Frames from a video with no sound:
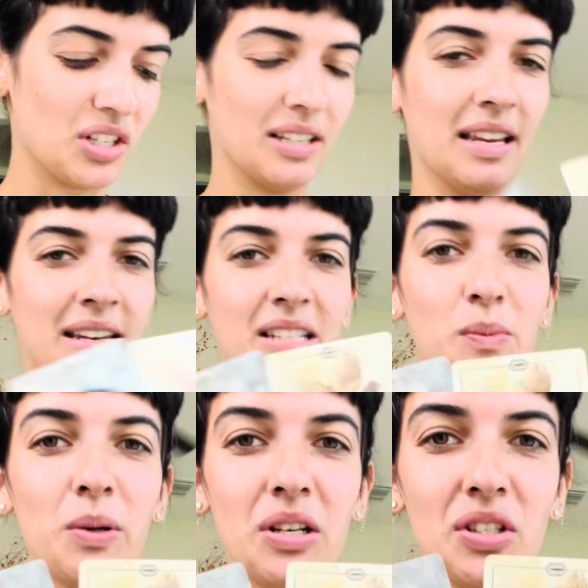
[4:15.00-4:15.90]
and
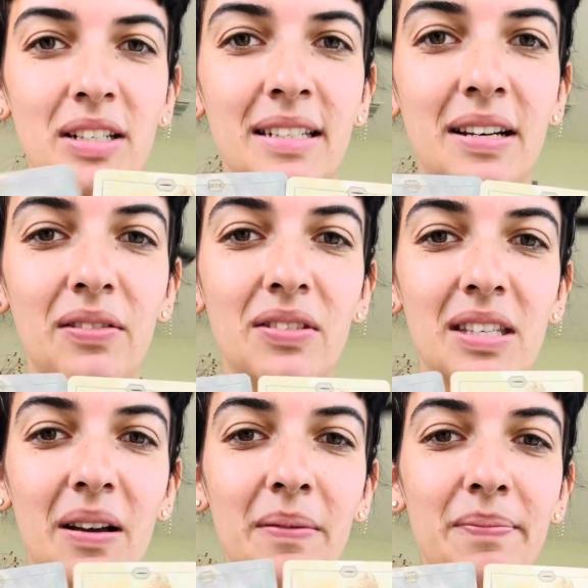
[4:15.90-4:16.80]
expression of
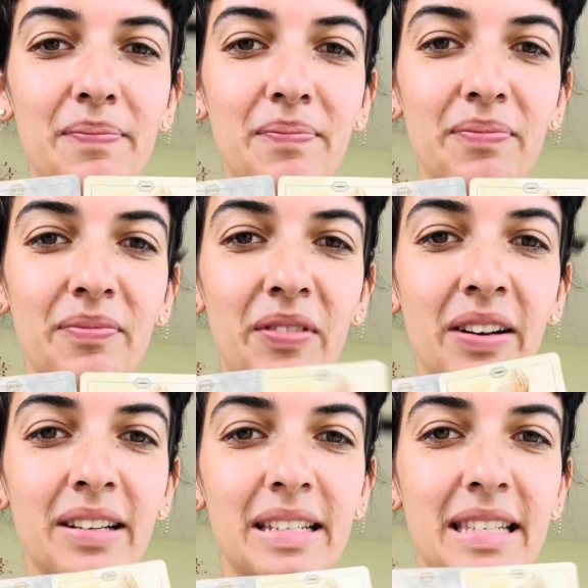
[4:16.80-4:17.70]
some
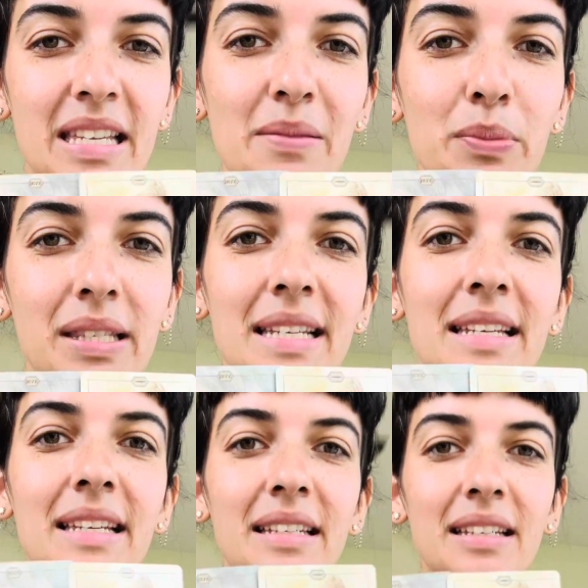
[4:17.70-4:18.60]
very
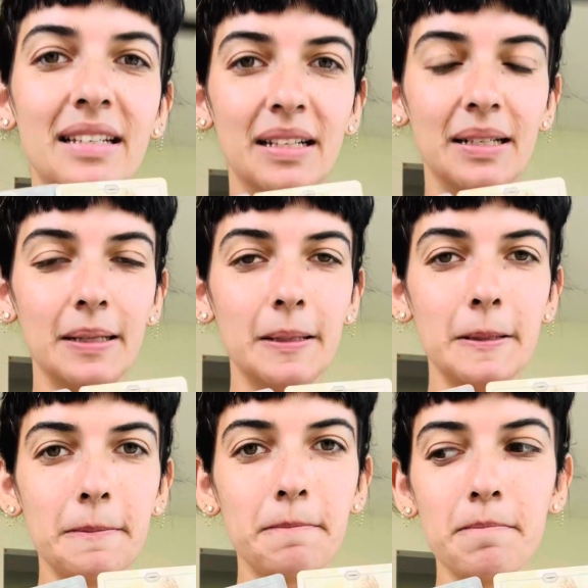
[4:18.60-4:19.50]
deep-seated
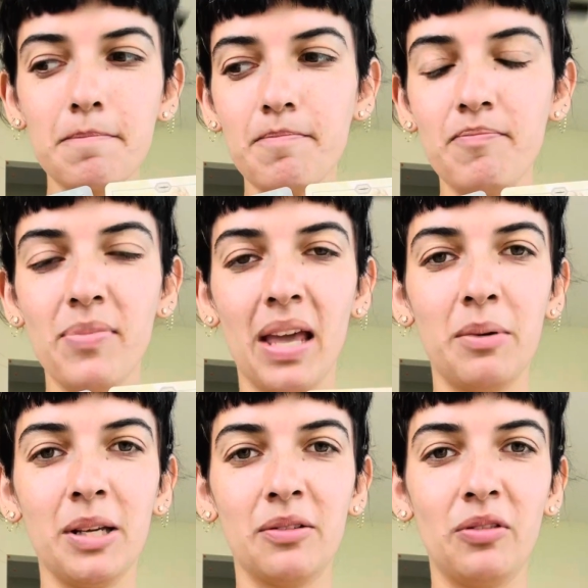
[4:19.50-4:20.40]

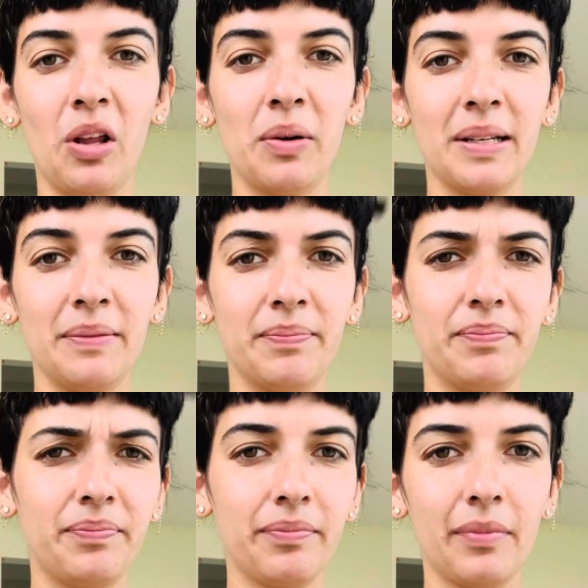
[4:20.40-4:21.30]
ebbing and flowing
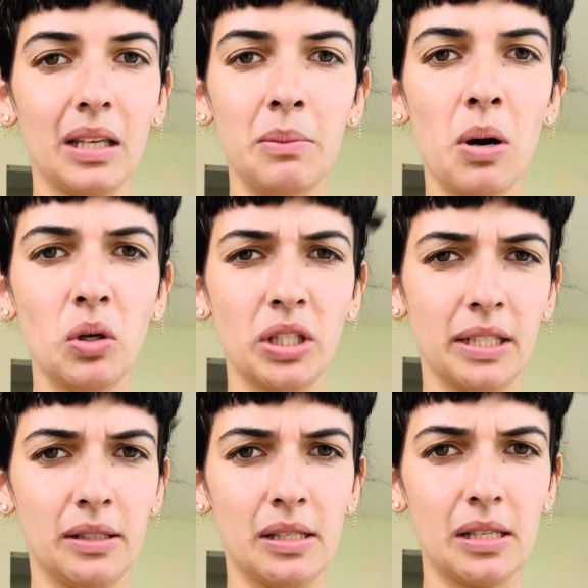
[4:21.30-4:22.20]

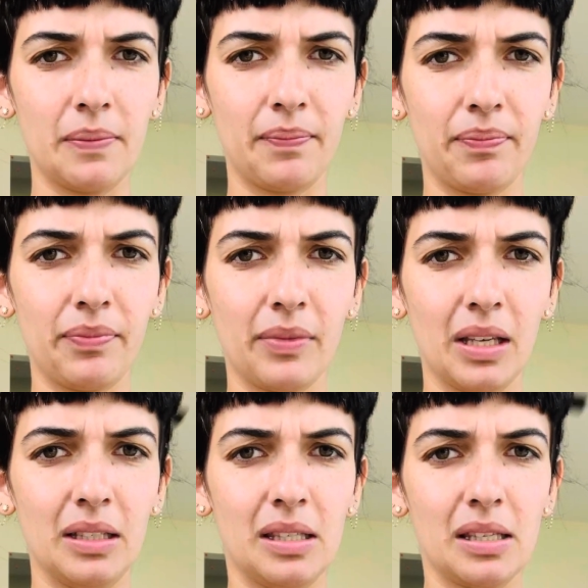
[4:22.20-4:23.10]
emotions.
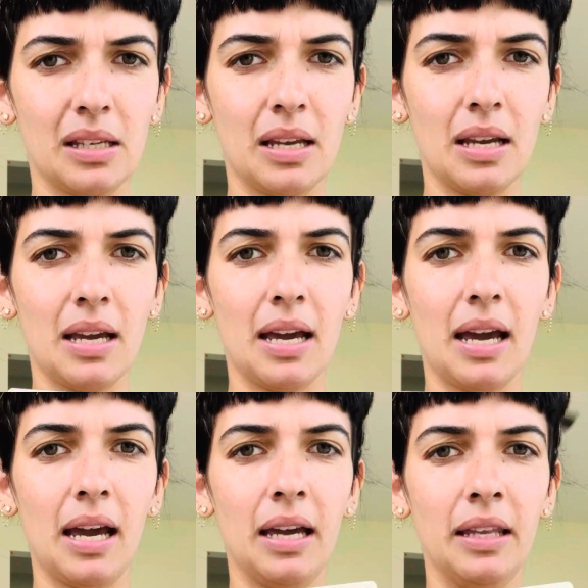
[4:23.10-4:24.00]

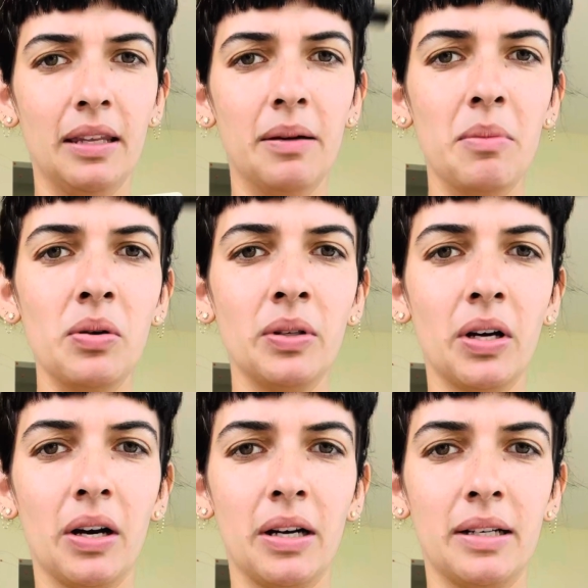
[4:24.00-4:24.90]
And the Moon
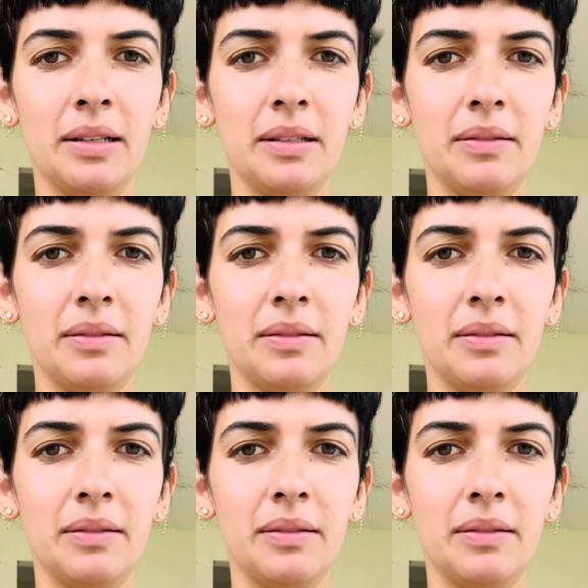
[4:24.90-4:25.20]
card,